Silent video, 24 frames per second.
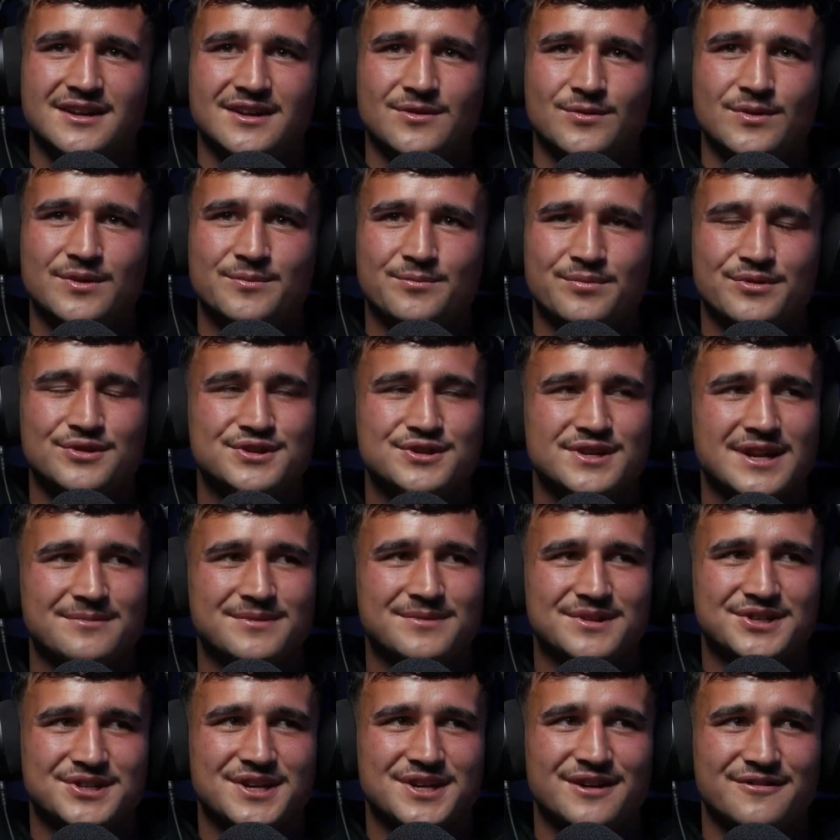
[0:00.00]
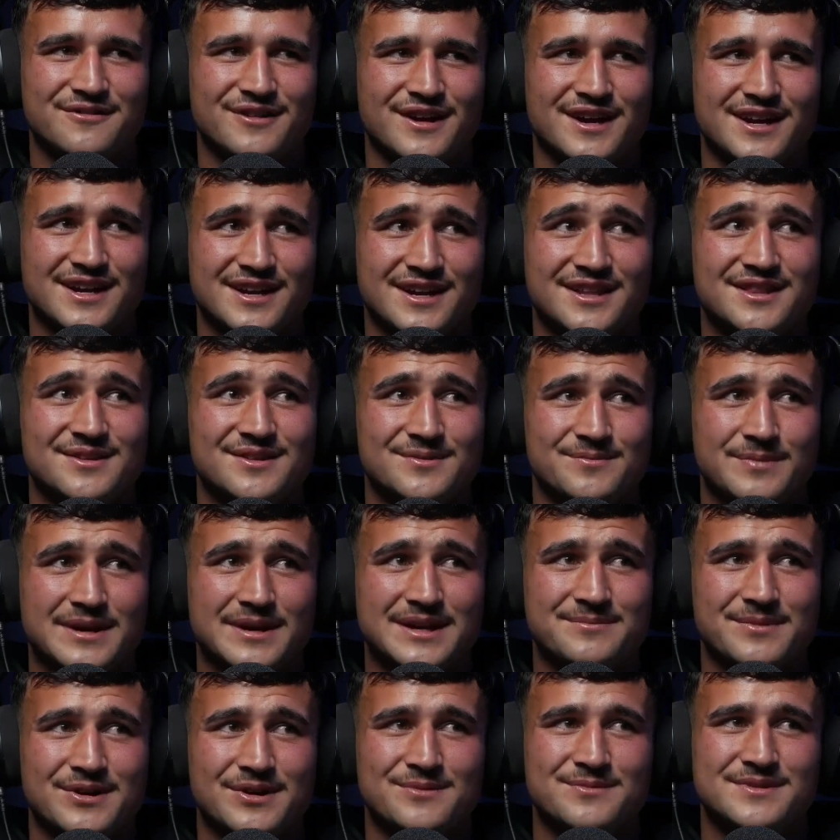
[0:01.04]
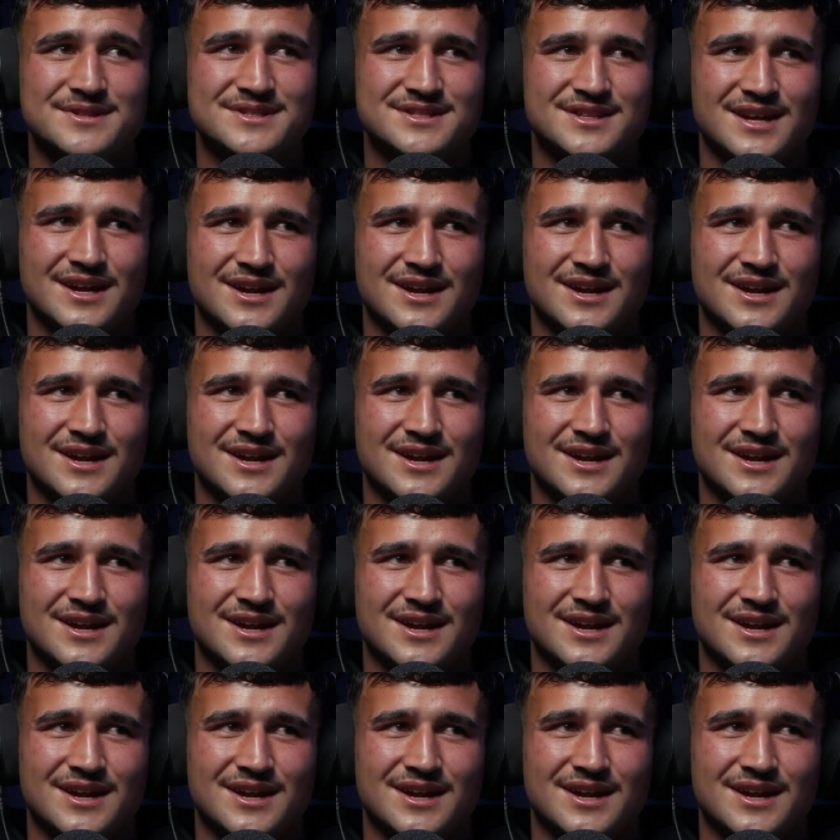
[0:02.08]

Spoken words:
when push comes to shove, like in the big moments,